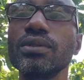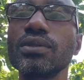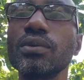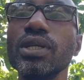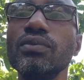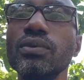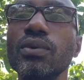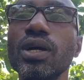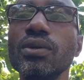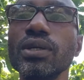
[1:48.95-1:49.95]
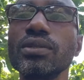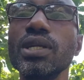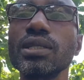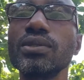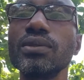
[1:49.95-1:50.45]
So we want to look into
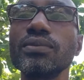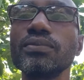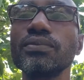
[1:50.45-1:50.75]
that too.